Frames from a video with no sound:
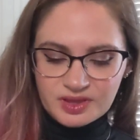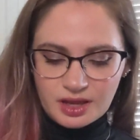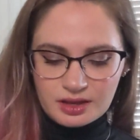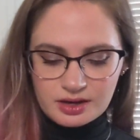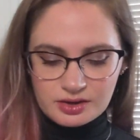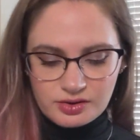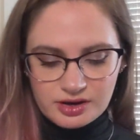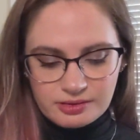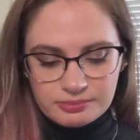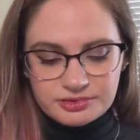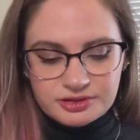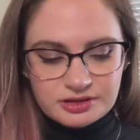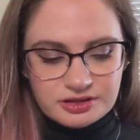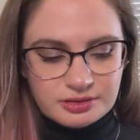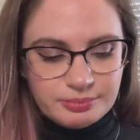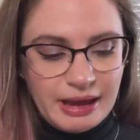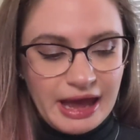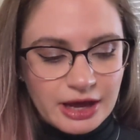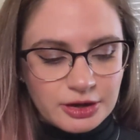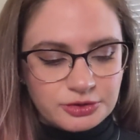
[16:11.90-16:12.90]
And I grabbed
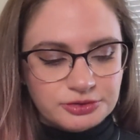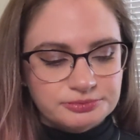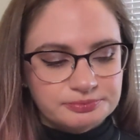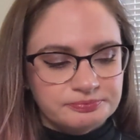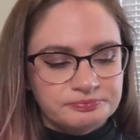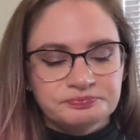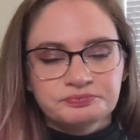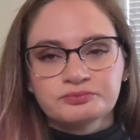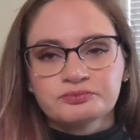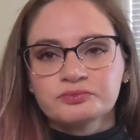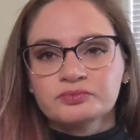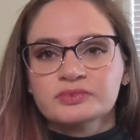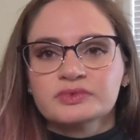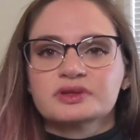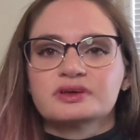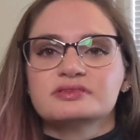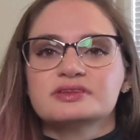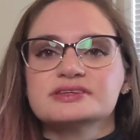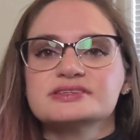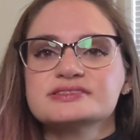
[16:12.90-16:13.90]
the pattern.
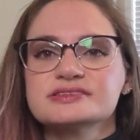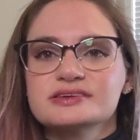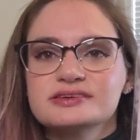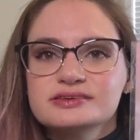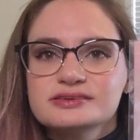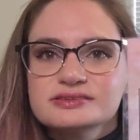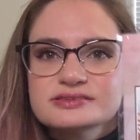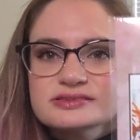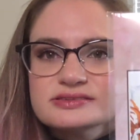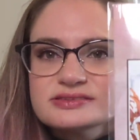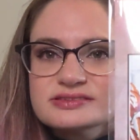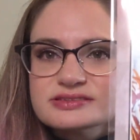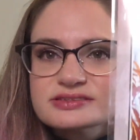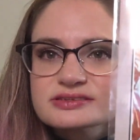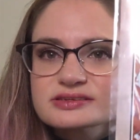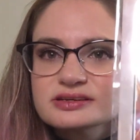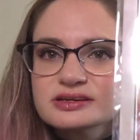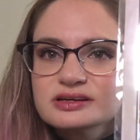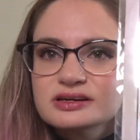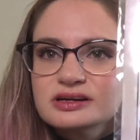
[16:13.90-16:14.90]
This is